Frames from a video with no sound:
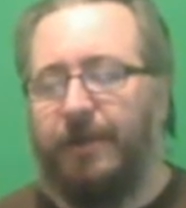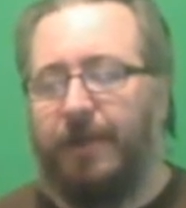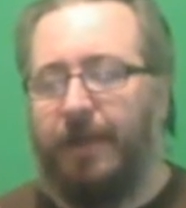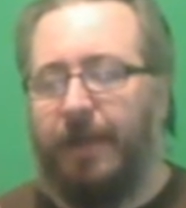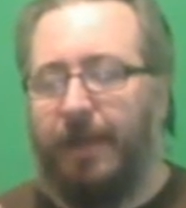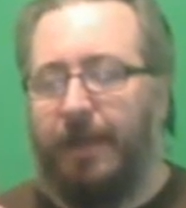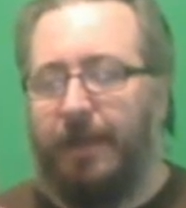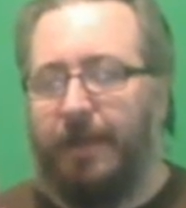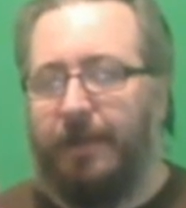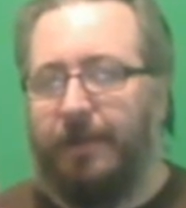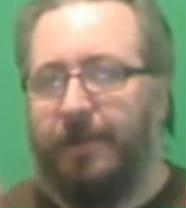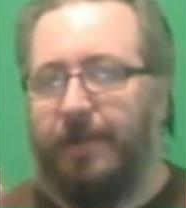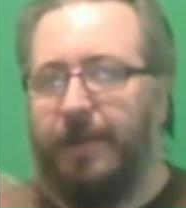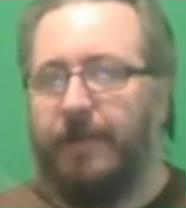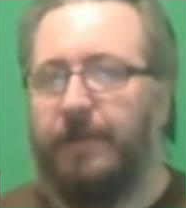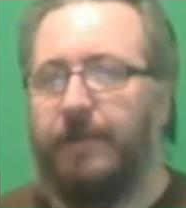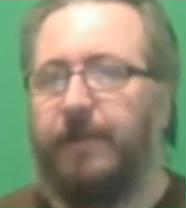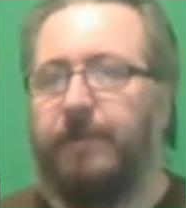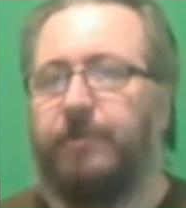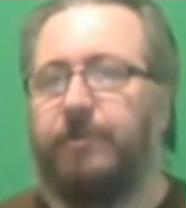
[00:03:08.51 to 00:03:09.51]
and got
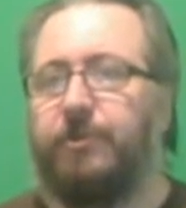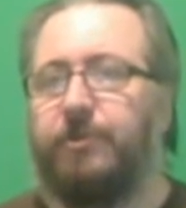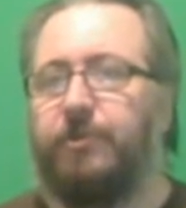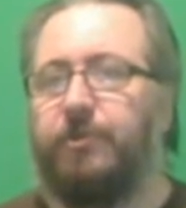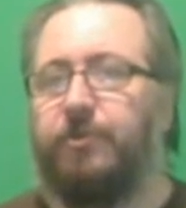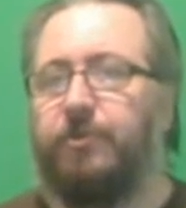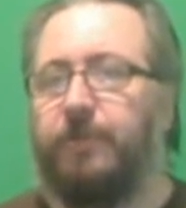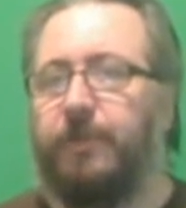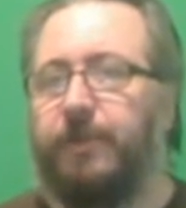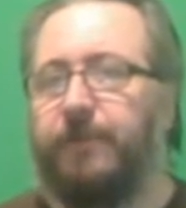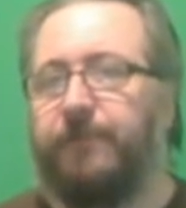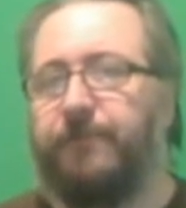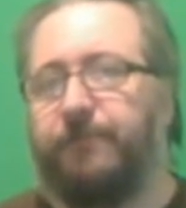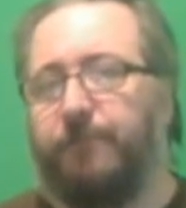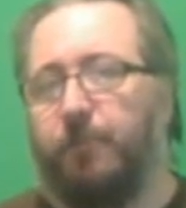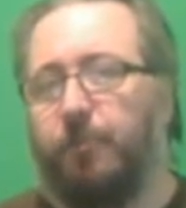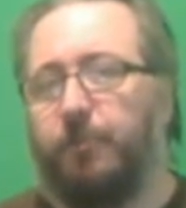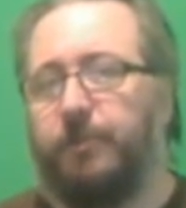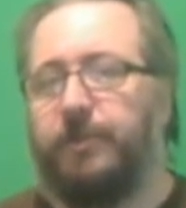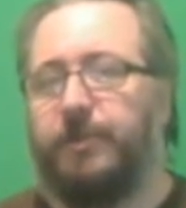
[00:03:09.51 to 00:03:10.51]
it down to like
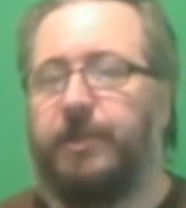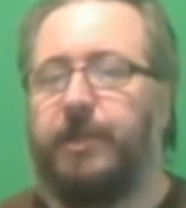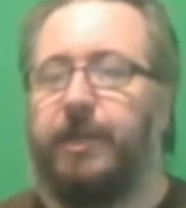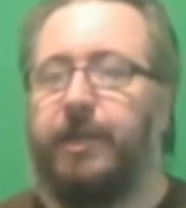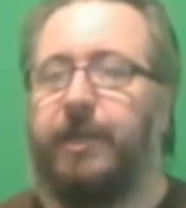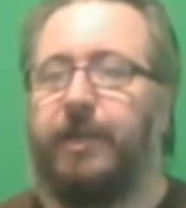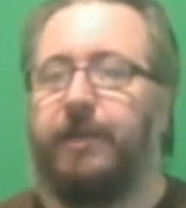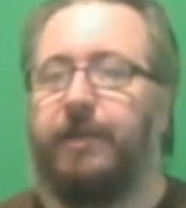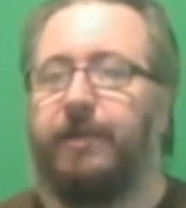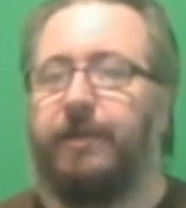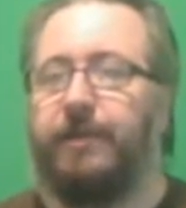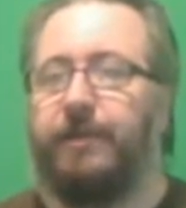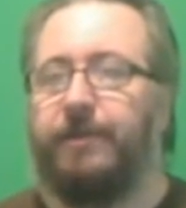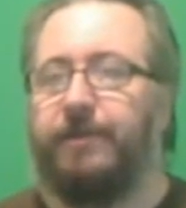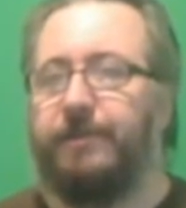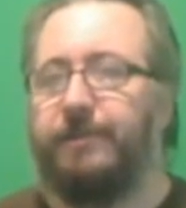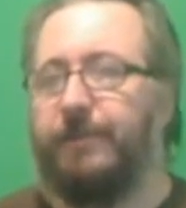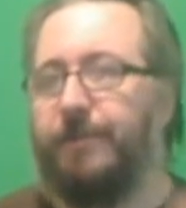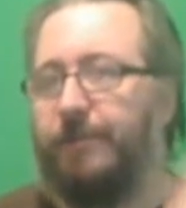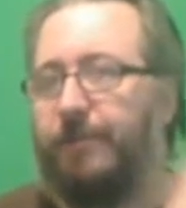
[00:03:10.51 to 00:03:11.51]
14, and I
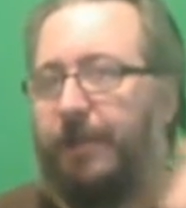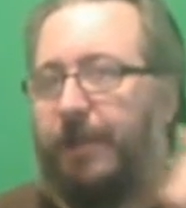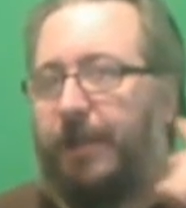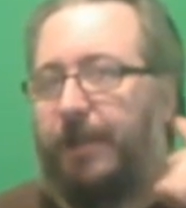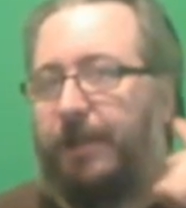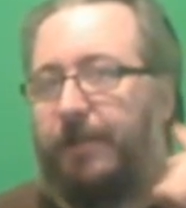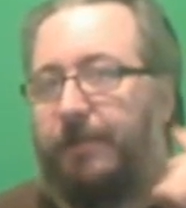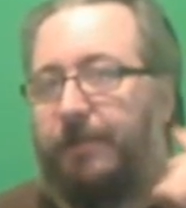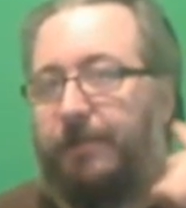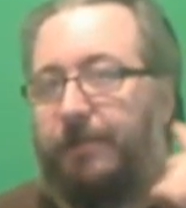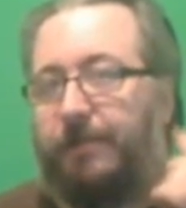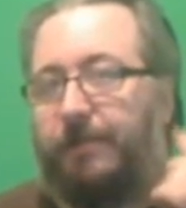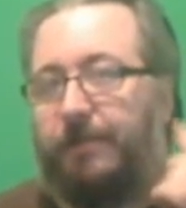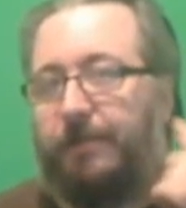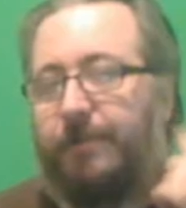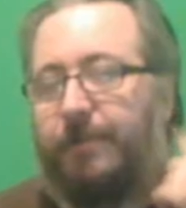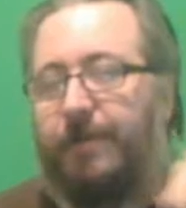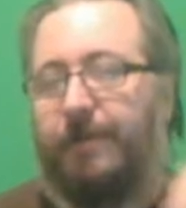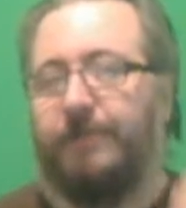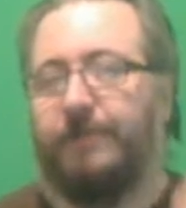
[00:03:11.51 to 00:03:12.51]
was like, okay,
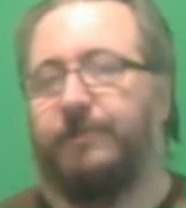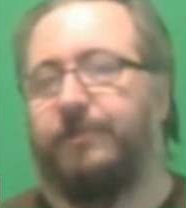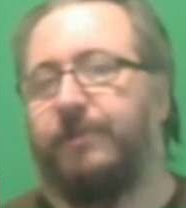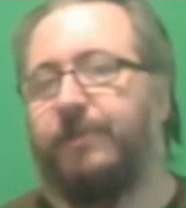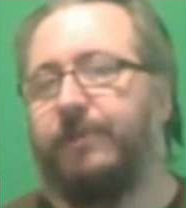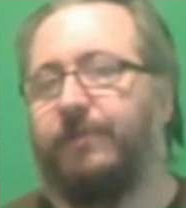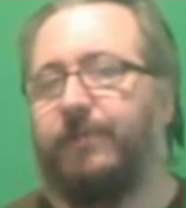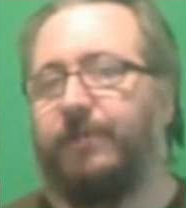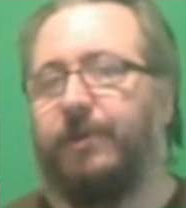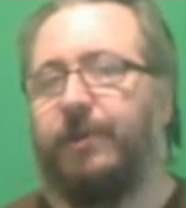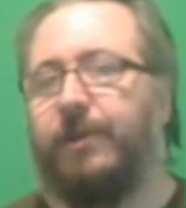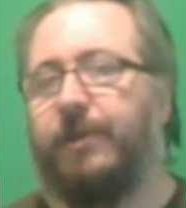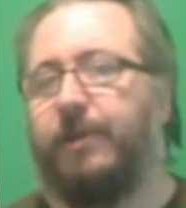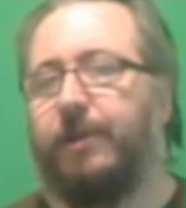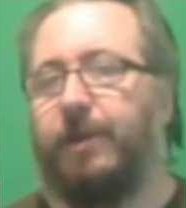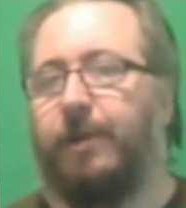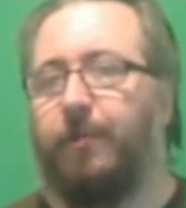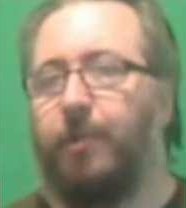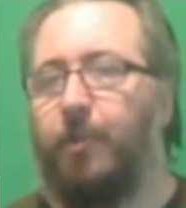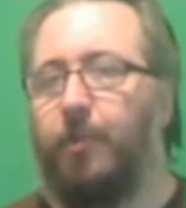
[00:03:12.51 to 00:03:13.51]
I still have to cut a
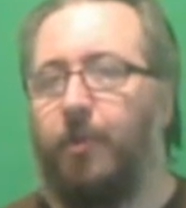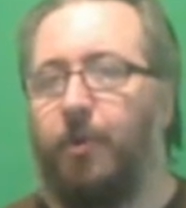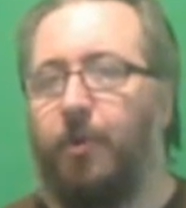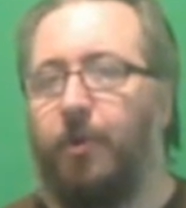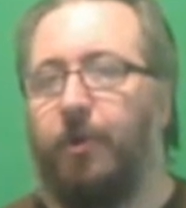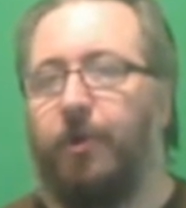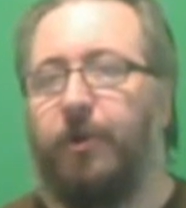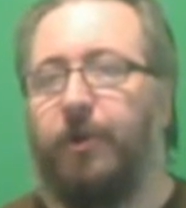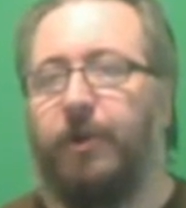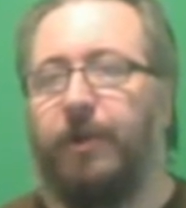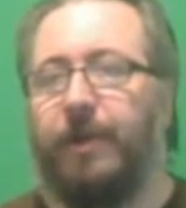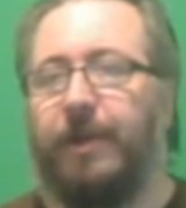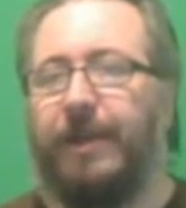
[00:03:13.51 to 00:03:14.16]
couple more,